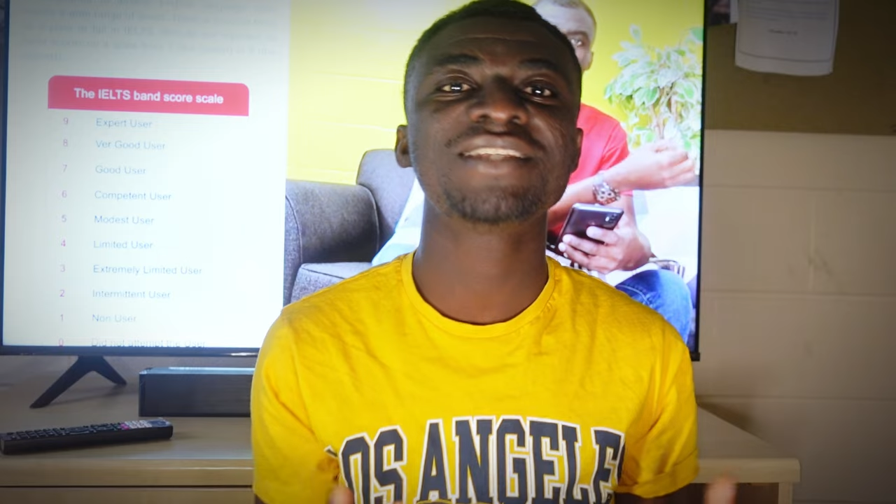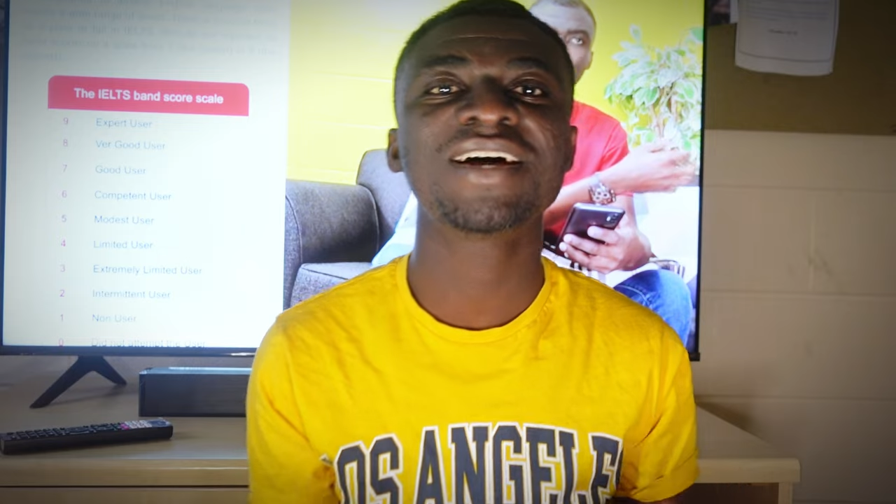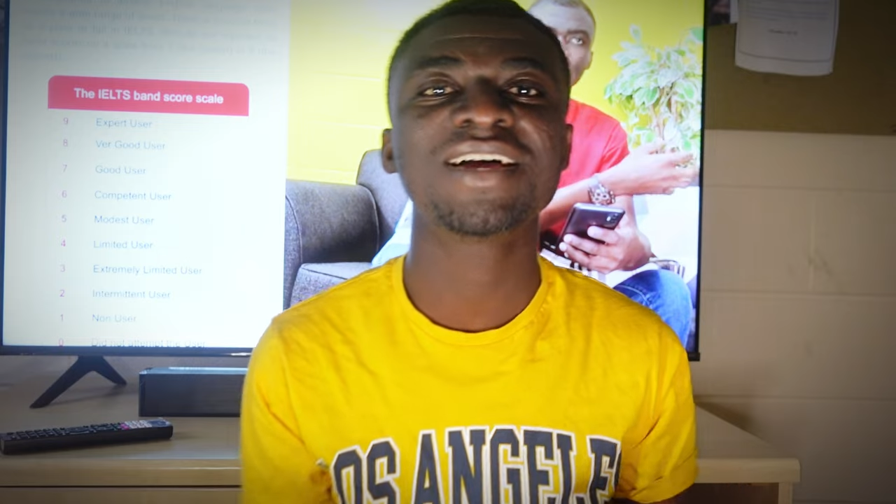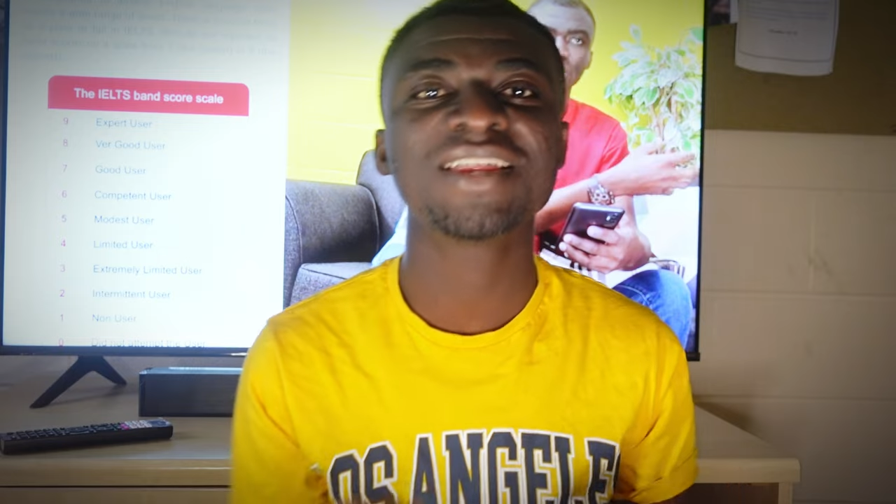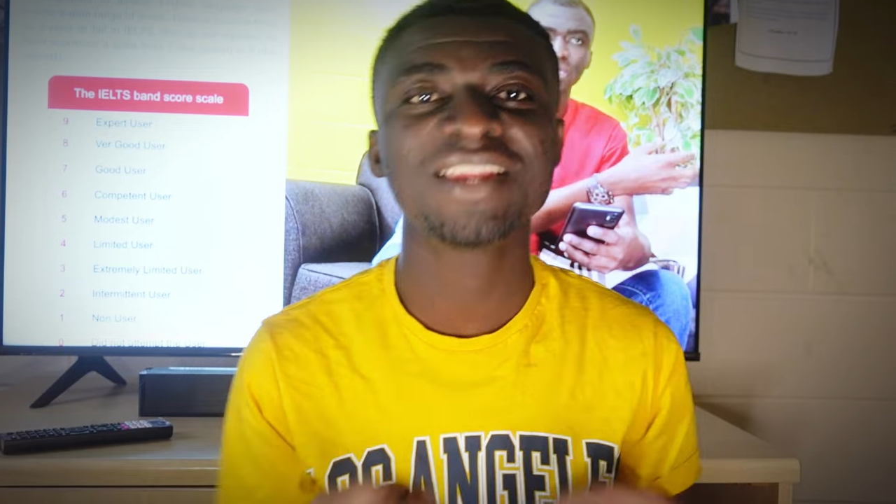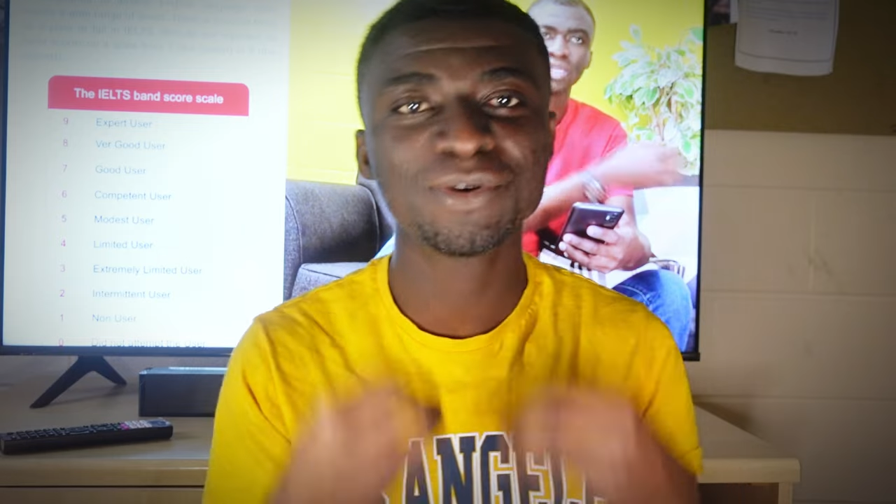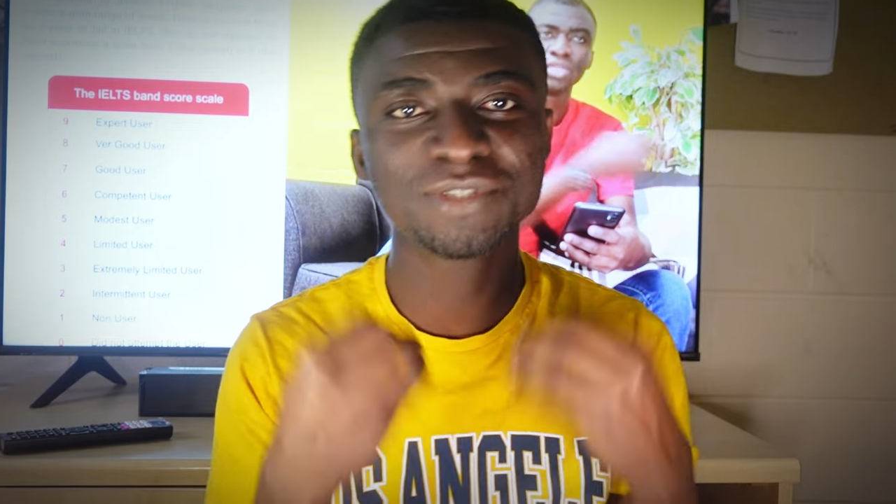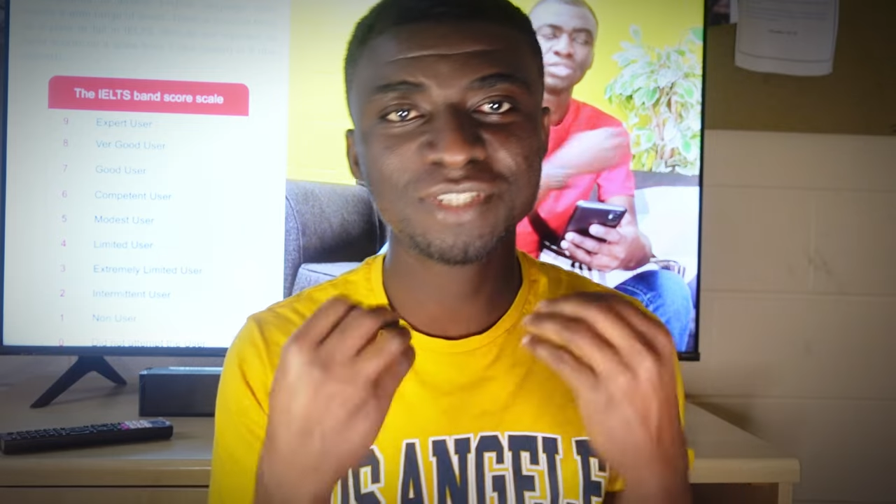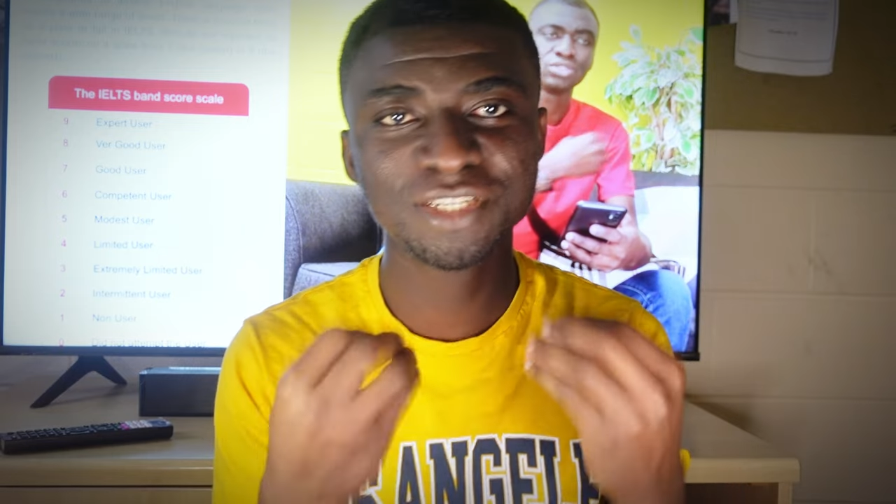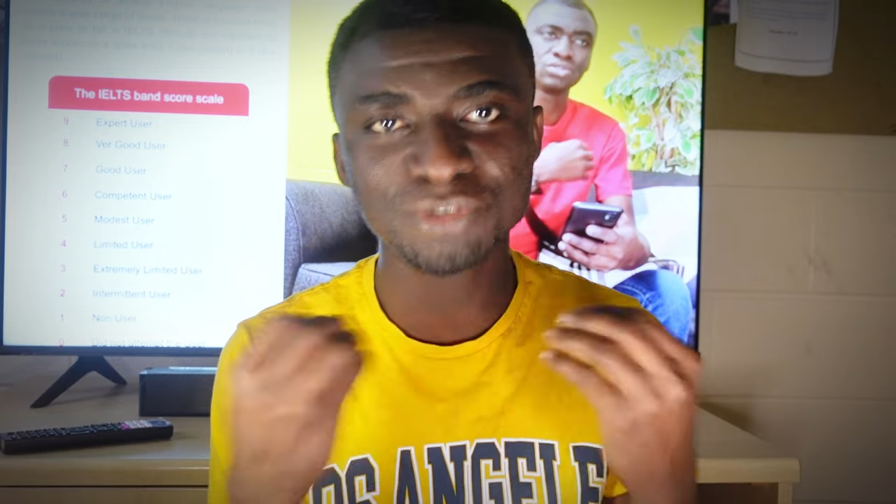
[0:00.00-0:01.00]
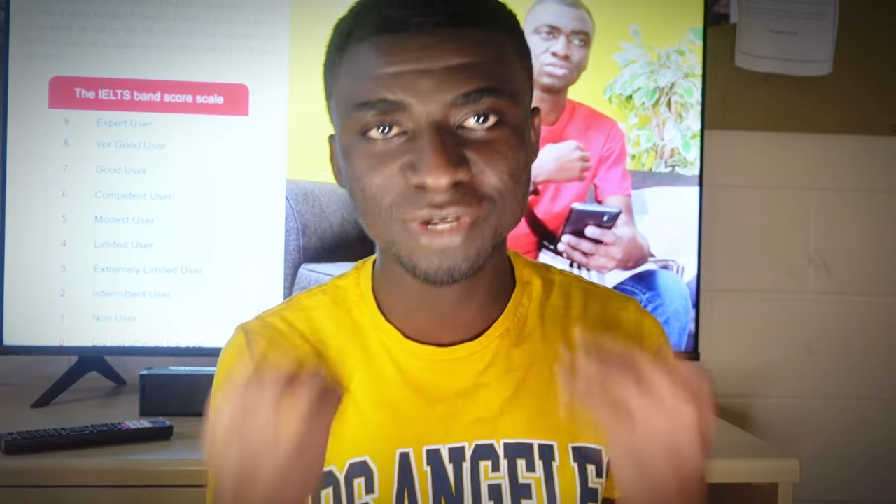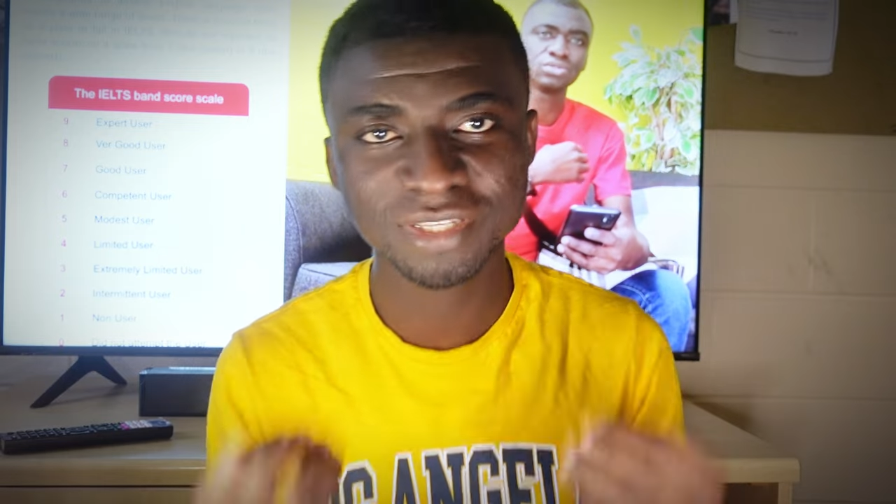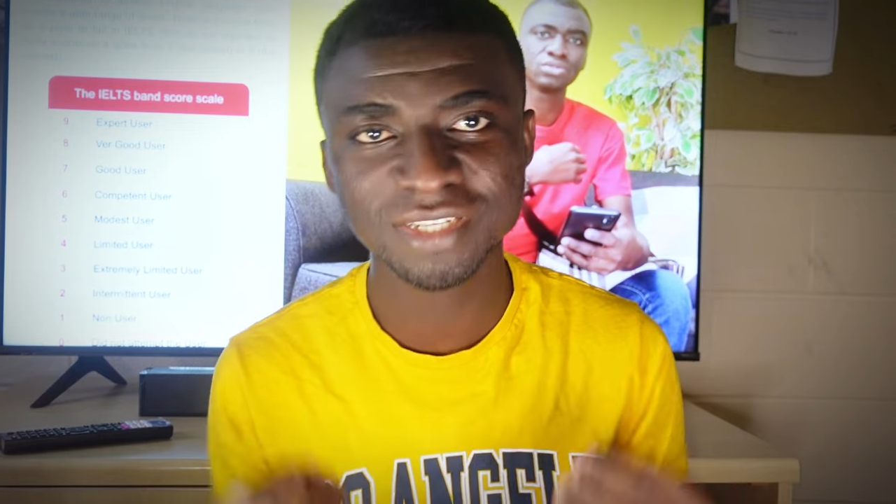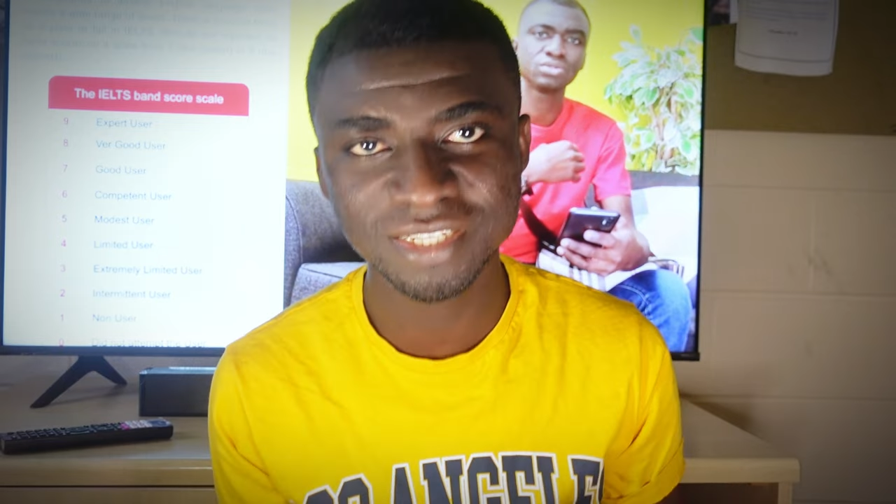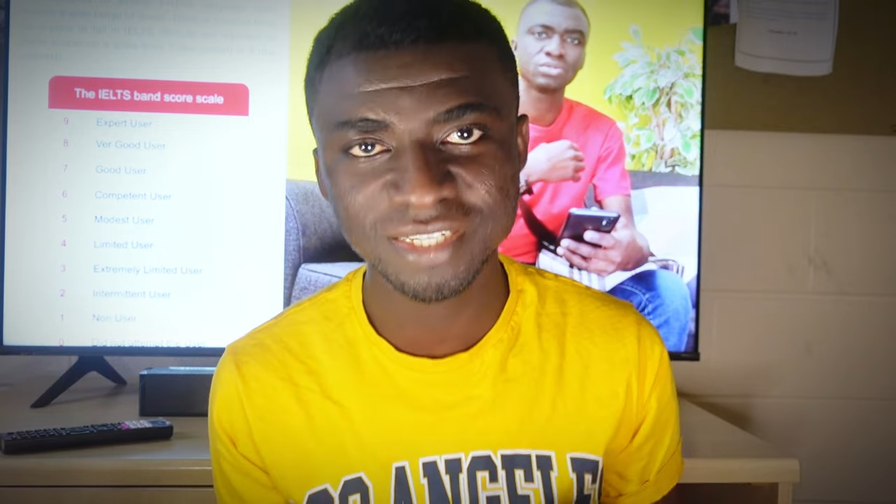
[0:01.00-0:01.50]
that there was this
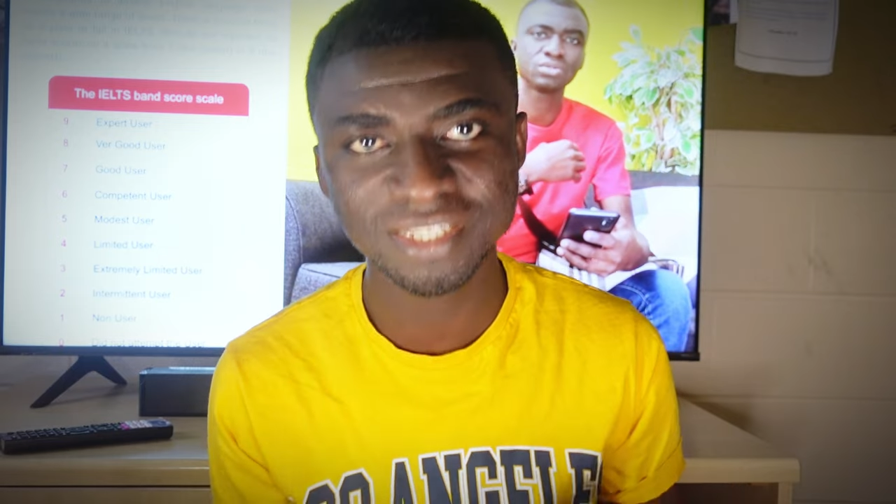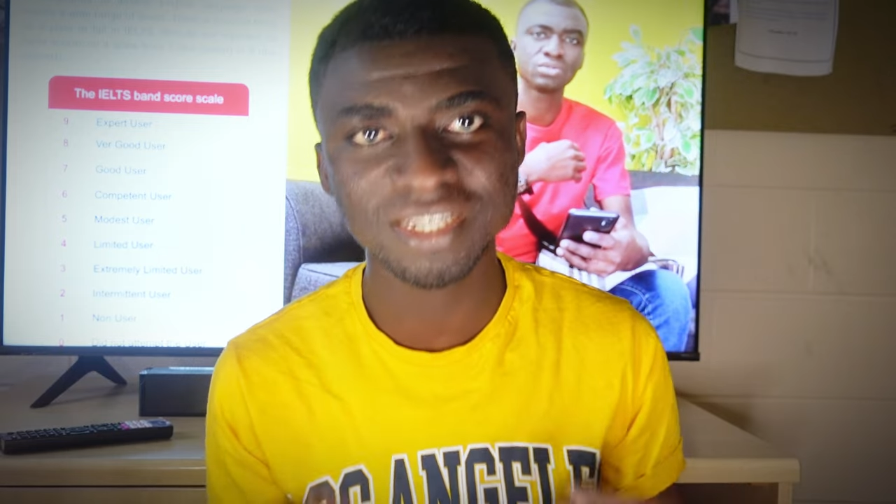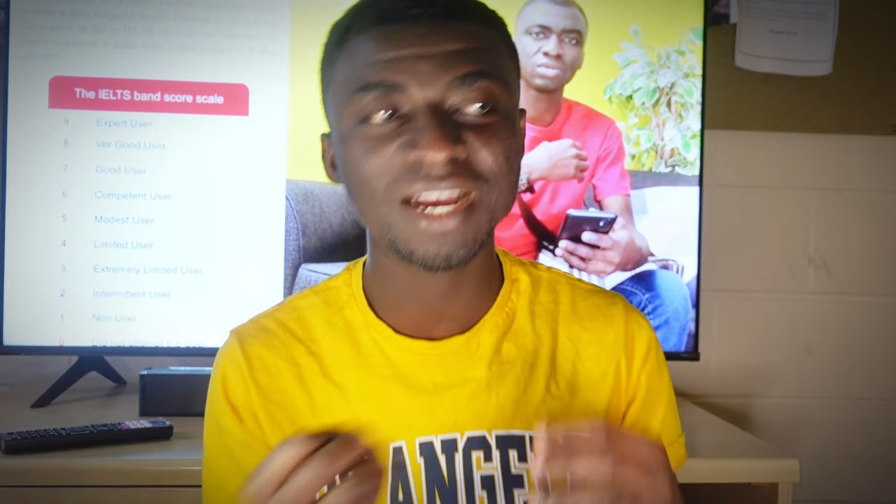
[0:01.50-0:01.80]
strategy